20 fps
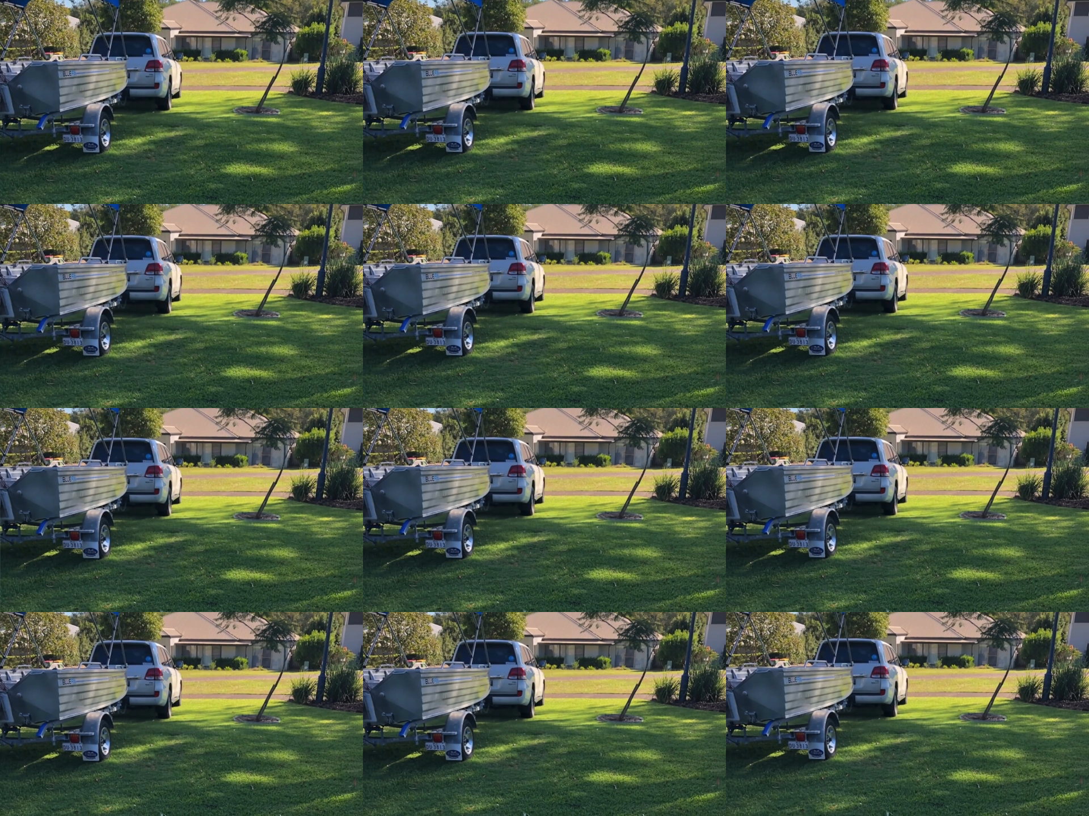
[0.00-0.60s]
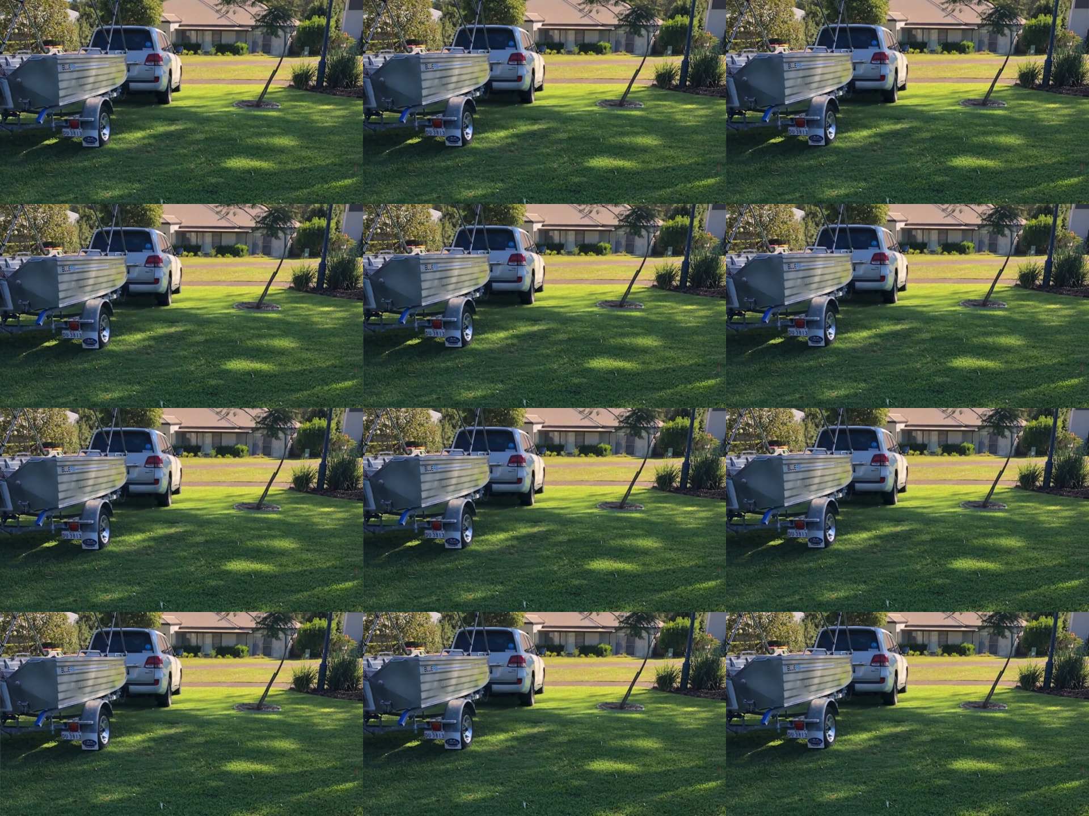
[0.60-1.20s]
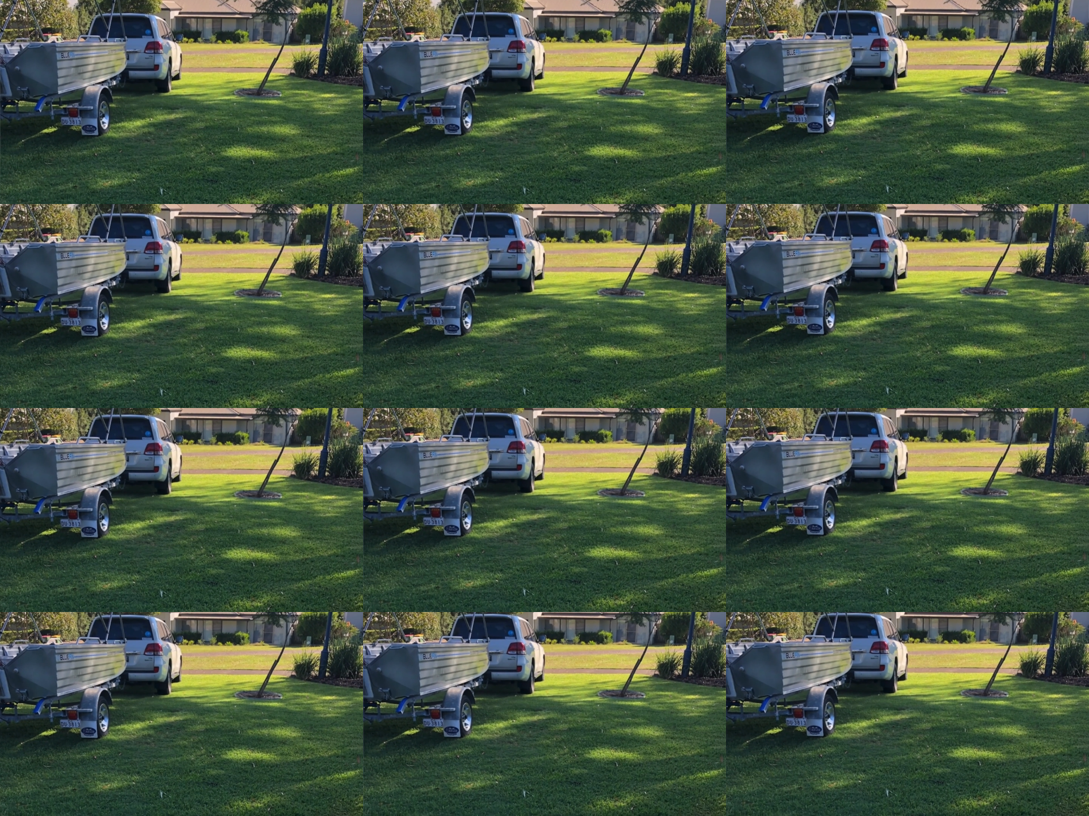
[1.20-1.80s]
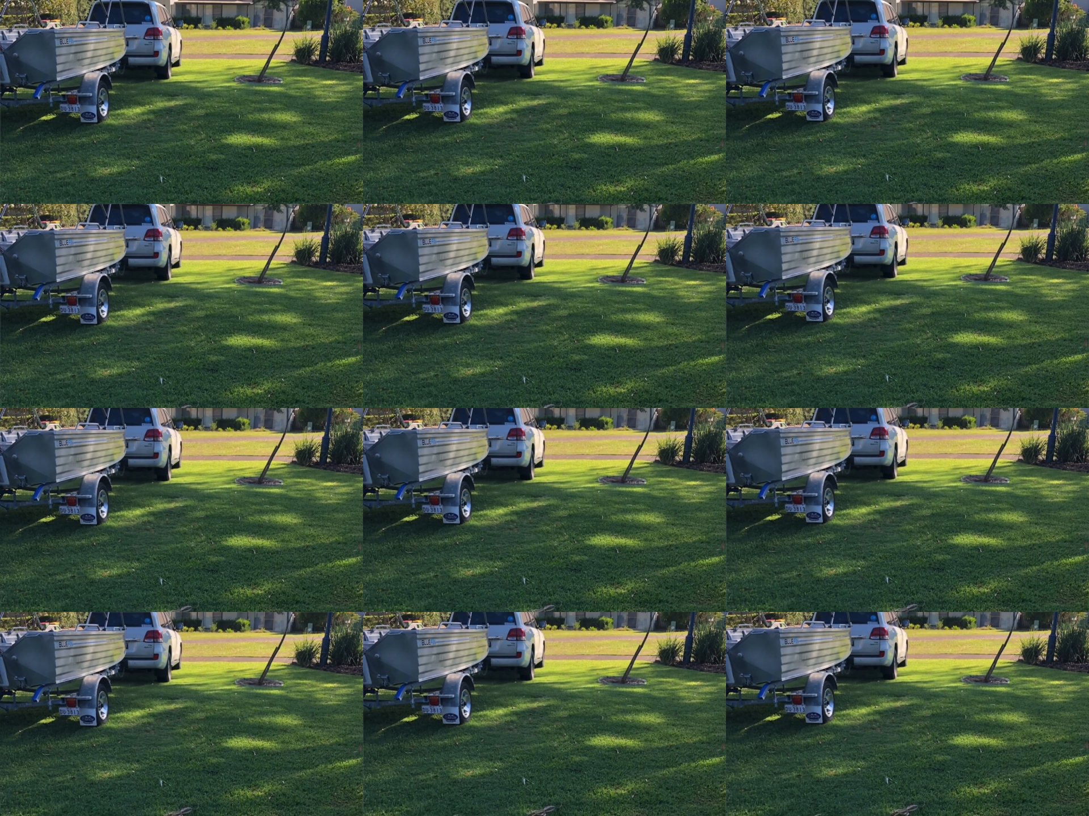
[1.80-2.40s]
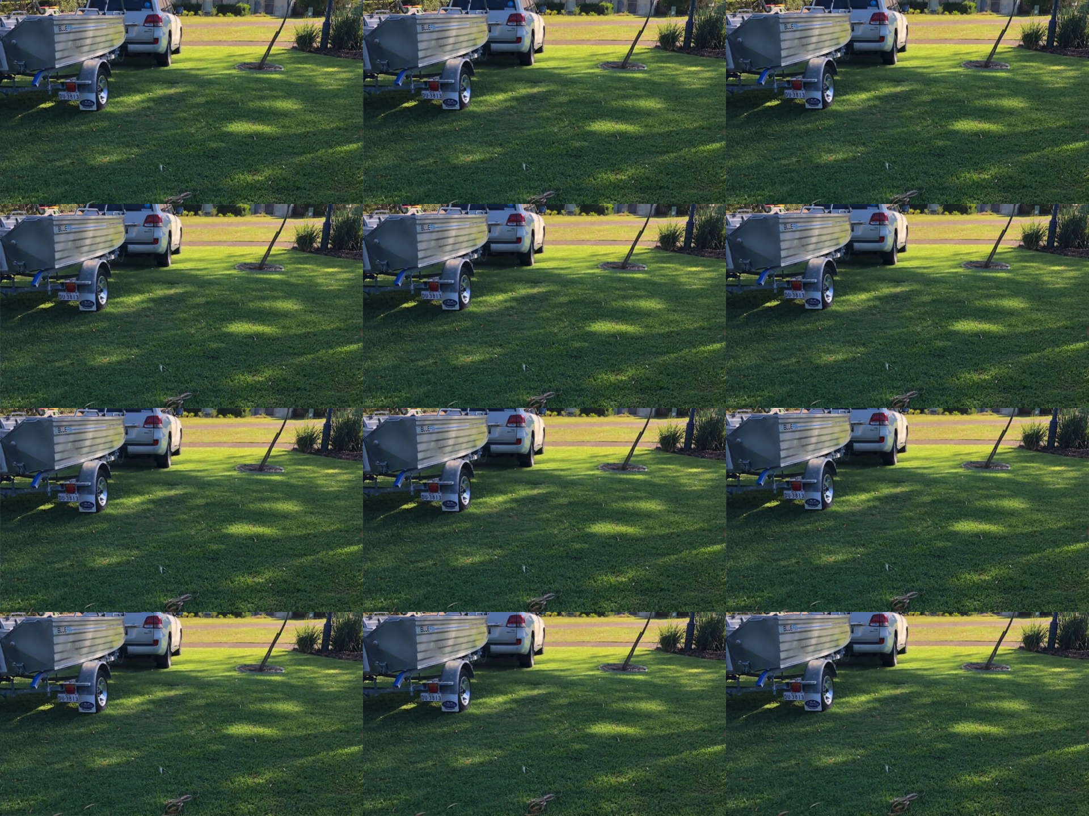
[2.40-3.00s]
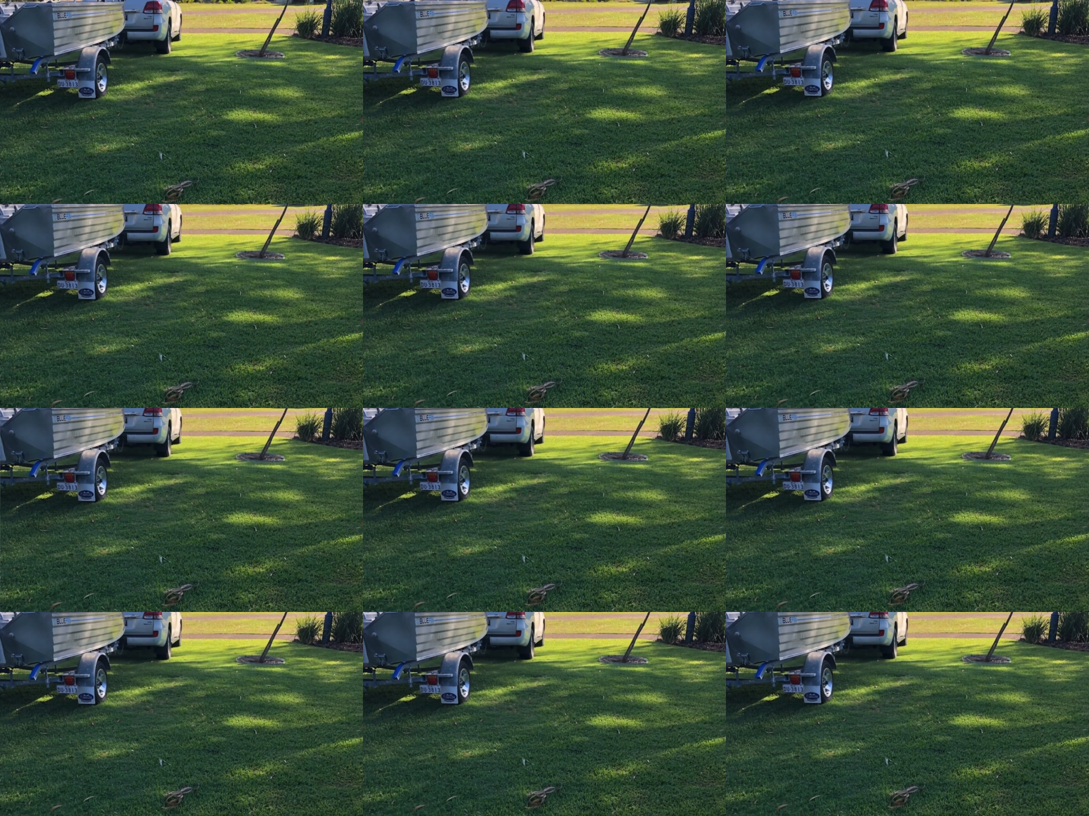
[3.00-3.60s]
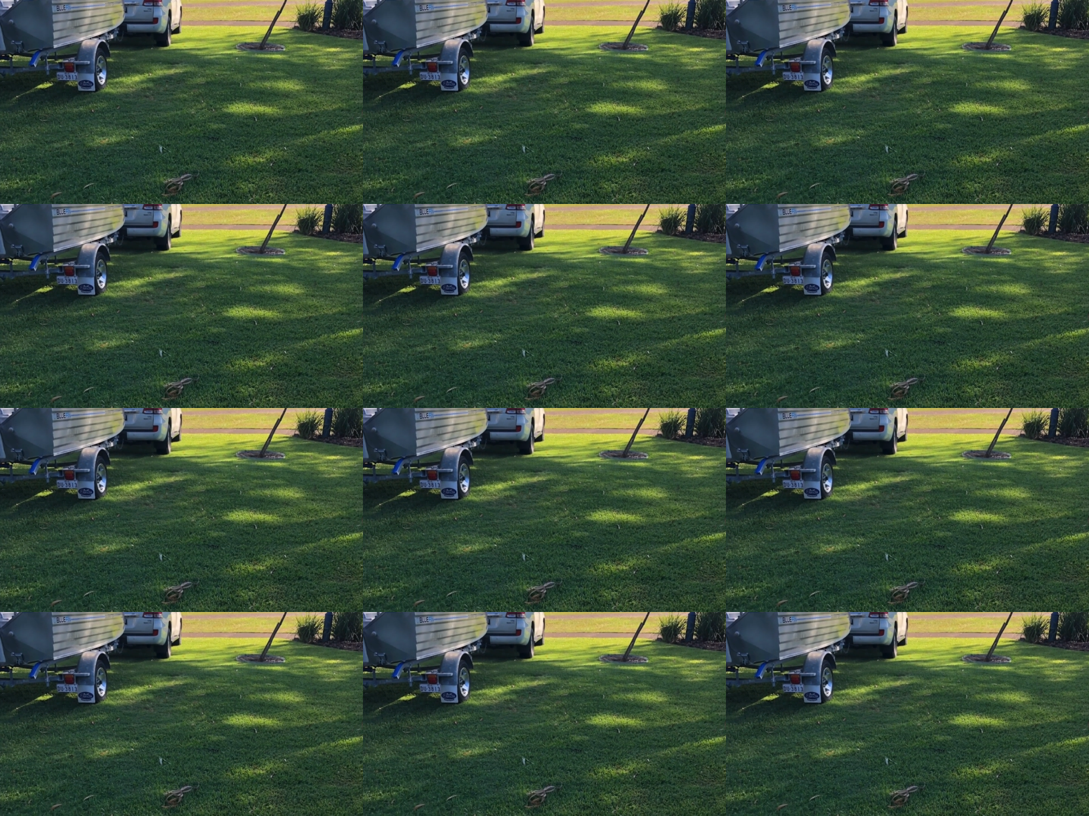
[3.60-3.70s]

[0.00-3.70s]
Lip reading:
No face is visible, so there are no lips to read.